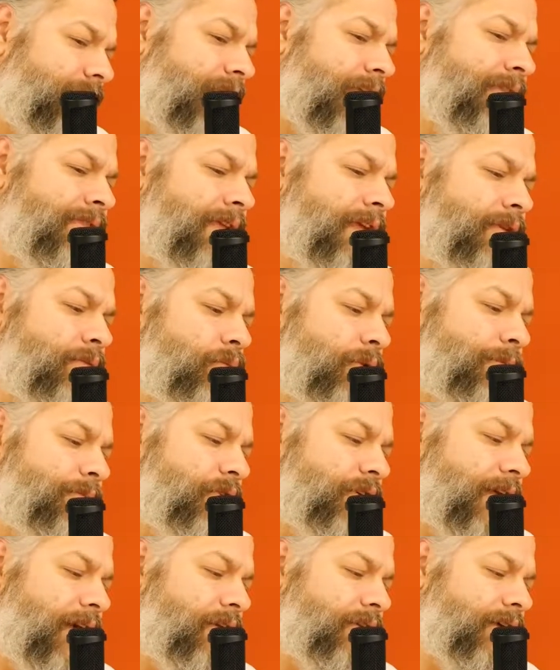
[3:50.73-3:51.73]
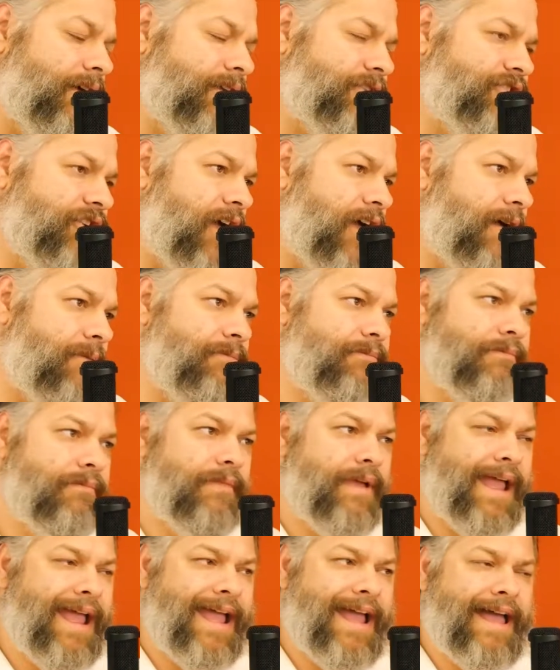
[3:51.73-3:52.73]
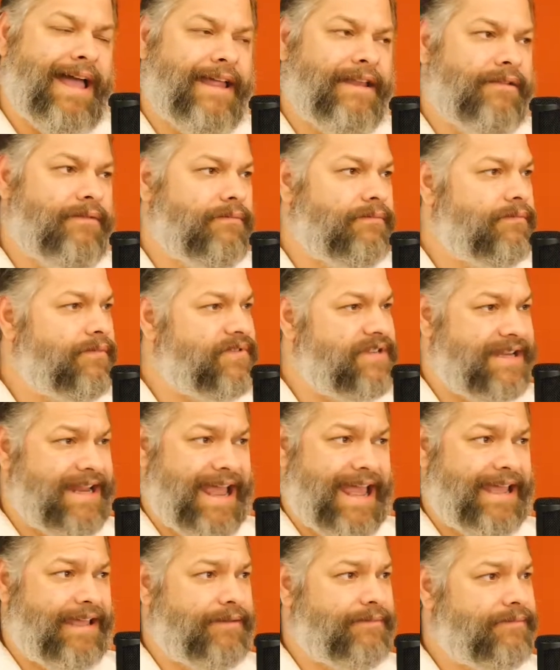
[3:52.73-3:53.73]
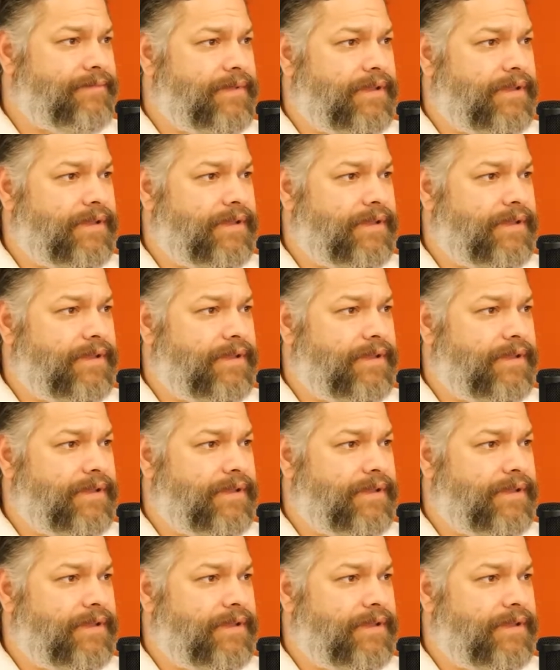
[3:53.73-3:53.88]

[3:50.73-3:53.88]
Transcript: and then we put out a job ad today